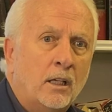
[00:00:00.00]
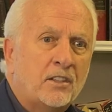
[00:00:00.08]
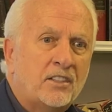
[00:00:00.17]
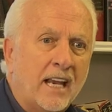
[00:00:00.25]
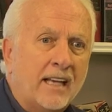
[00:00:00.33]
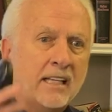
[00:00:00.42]

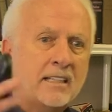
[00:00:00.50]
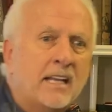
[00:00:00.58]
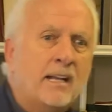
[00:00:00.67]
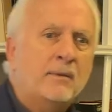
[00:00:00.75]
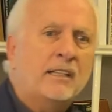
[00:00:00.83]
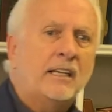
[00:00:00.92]
2
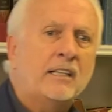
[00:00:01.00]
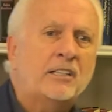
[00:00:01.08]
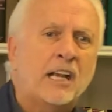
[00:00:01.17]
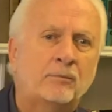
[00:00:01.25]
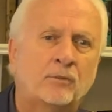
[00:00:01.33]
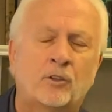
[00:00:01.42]
Timothy
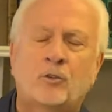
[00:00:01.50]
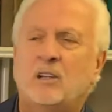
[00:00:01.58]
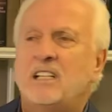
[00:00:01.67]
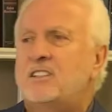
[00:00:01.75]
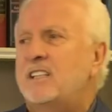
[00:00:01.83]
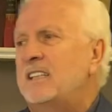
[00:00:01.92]
chapter
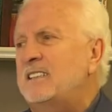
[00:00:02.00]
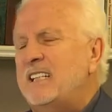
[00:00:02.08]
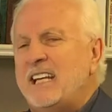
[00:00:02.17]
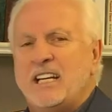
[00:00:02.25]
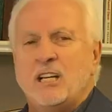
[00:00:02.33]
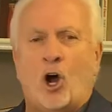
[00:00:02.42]

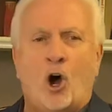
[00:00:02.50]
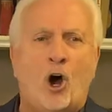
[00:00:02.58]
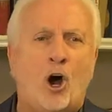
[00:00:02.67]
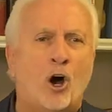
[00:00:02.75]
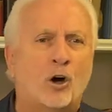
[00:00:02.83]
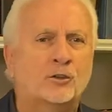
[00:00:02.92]
3:16,
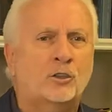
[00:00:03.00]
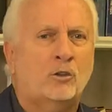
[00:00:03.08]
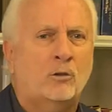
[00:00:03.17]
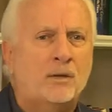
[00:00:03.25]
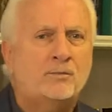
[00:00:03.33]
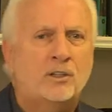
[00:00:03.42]
all
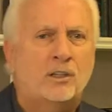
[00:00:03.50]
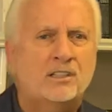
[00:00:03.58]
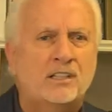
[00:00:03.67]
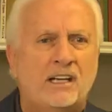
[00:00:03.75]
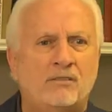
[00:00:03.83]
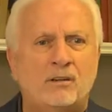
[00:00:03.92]
Scripture
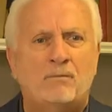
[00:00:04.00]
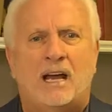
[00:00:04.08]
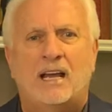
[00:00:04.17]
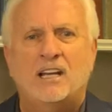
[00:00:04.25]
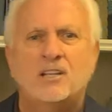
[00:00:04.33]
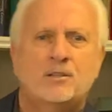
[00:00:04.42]
is given by
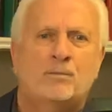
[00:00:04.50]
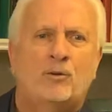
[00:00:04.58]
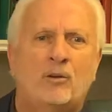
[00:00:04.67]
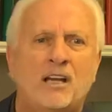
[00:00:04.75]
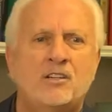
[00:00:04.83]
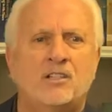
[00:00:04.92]

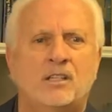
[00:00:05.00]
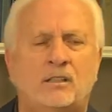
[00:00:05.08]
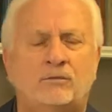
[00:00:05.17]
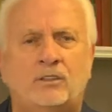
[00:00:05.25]
inspiration of